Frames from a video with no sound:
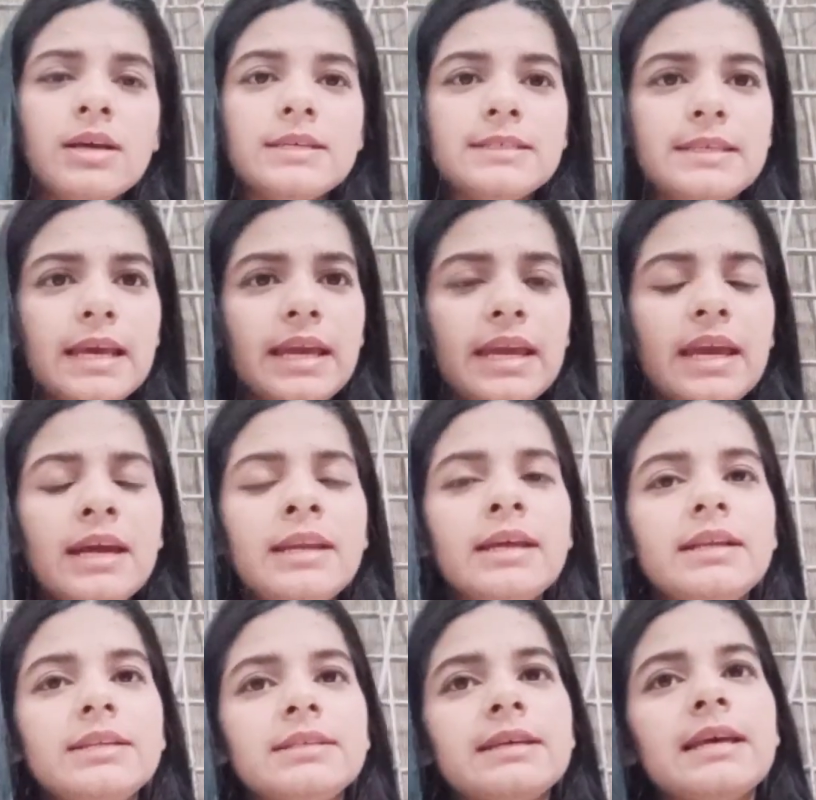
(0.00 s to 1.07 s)
Second,
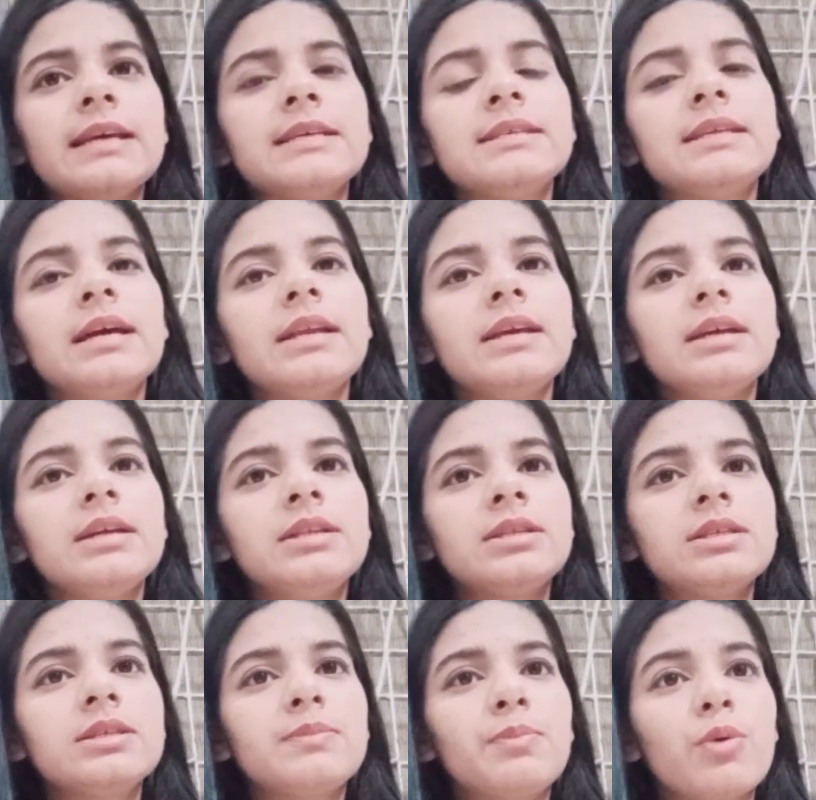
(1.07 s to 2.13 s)
it says that its